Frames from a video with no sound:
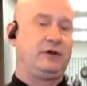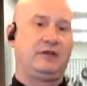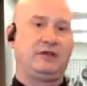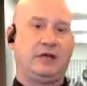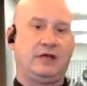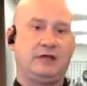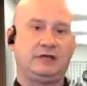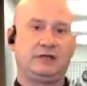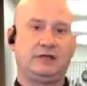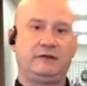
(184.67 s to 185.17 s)
the
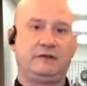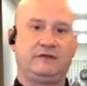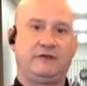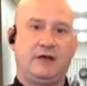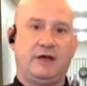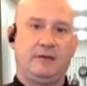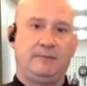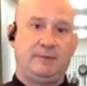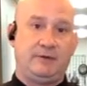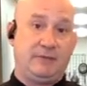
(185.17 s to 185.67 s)
onions
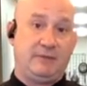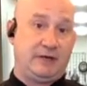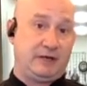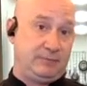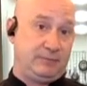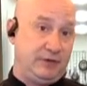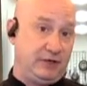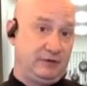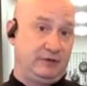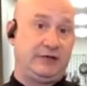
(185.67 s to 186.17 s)
up and make a
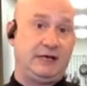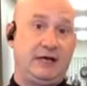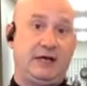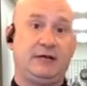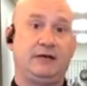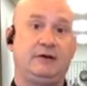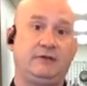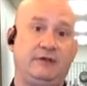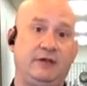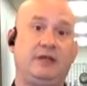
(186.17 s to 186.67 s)
pico de
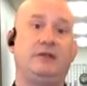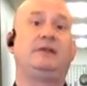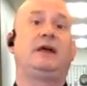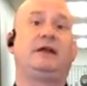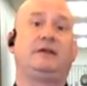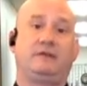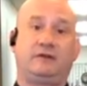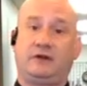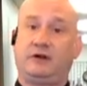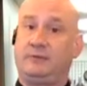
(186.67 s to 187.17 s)
gallo, then
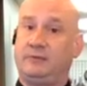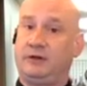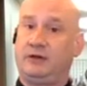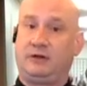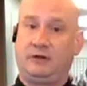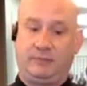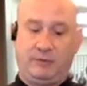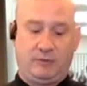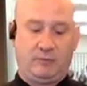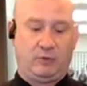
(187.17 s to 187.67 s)
that's going to be a
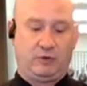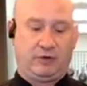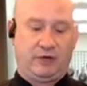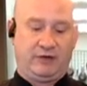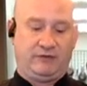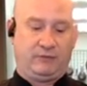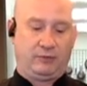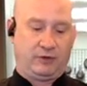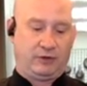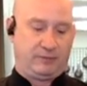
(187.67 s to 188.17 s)
little bit more knife
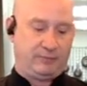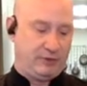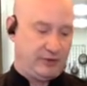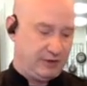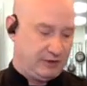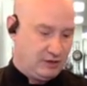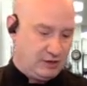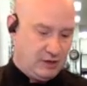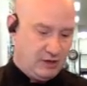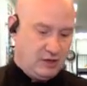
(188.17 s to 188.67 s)
work. But
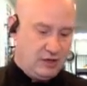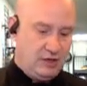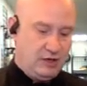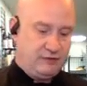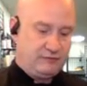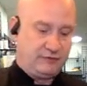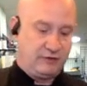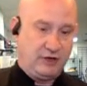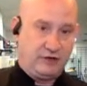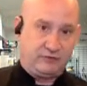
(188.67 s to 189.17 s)

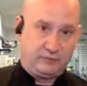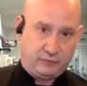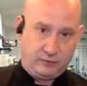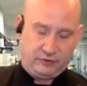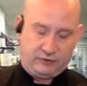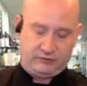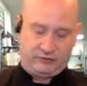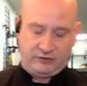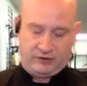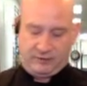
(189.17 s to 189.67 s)
for us, we're
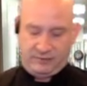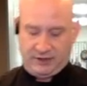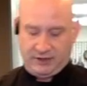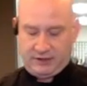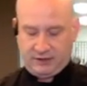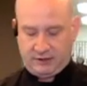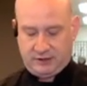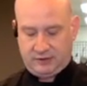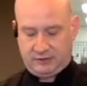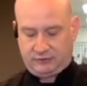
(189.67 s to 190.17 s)
just going to make
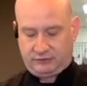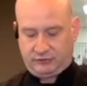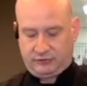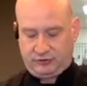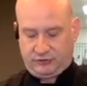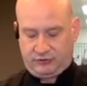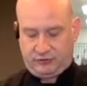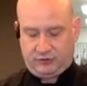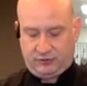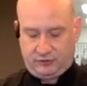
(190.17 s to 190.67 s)
a
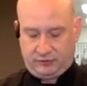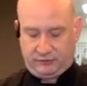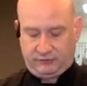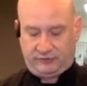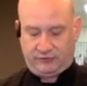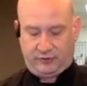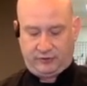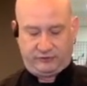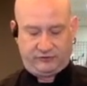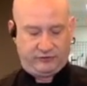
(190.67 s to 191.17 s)
traditional
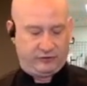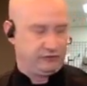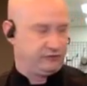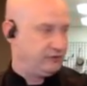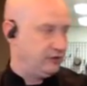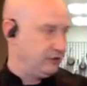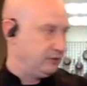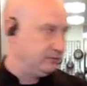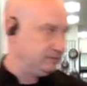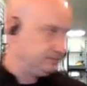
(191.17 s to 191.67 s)
salsa.
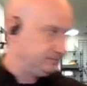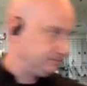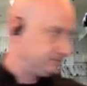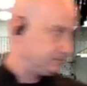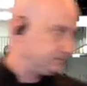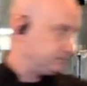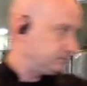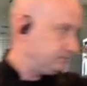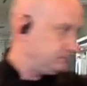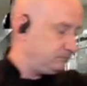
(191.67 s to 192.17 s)
So
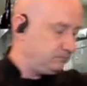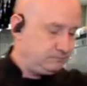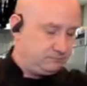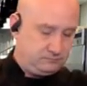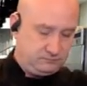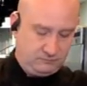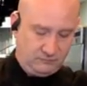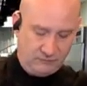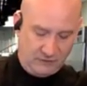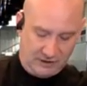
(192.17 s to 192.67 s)

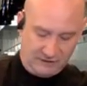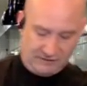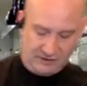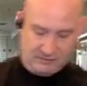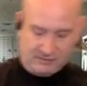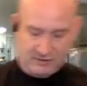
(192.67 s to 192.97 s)
I've got my